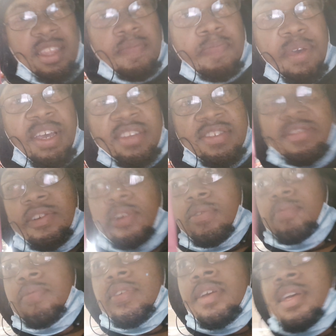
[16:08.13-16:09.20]
the best though.
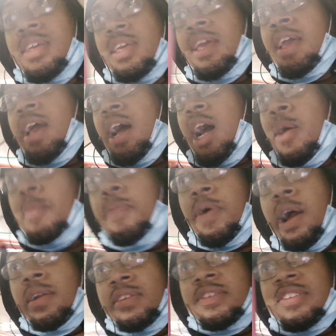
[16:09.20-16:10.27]
I'll
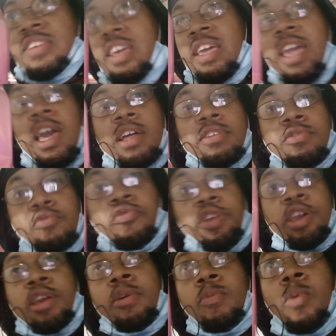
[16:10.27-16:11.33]
probably say out of the
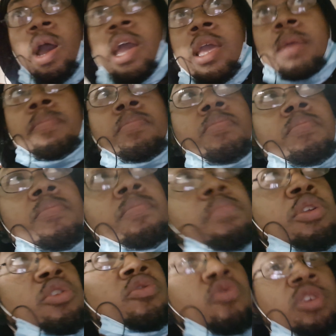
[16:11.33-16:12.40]
red, white,
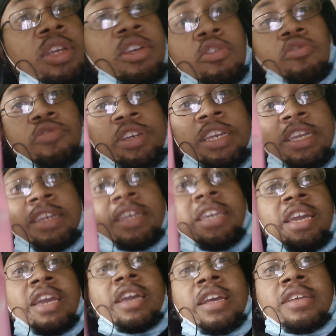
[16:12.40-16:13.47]
blue, and green
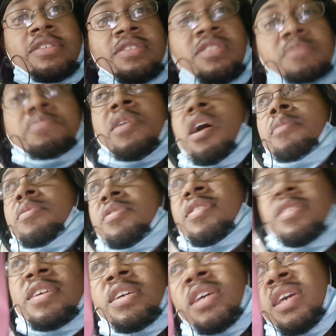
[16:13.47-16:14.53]
cans, it's probably
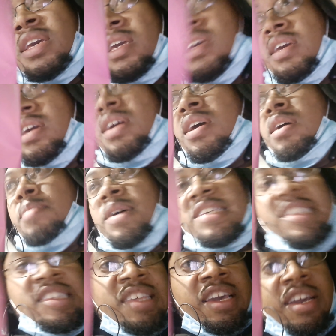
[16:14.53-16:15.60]
eh, my
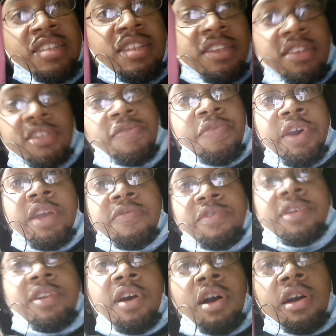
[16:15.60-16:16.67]
second to least favorite,
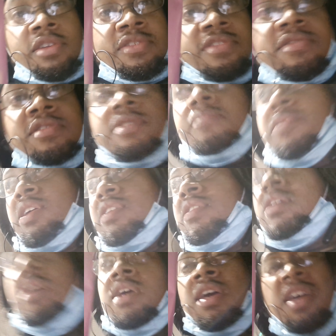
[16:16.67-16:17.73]
honestly. But
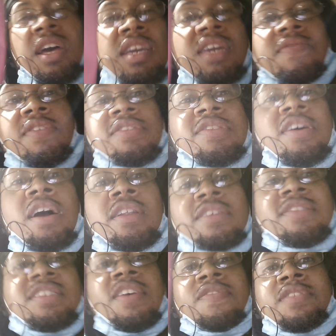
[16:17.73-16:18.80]
I give it a solid
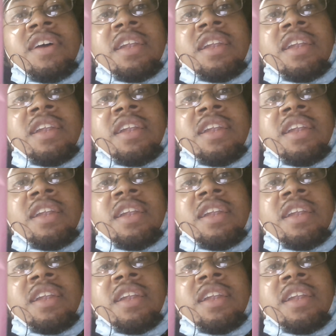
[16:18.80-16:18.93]
7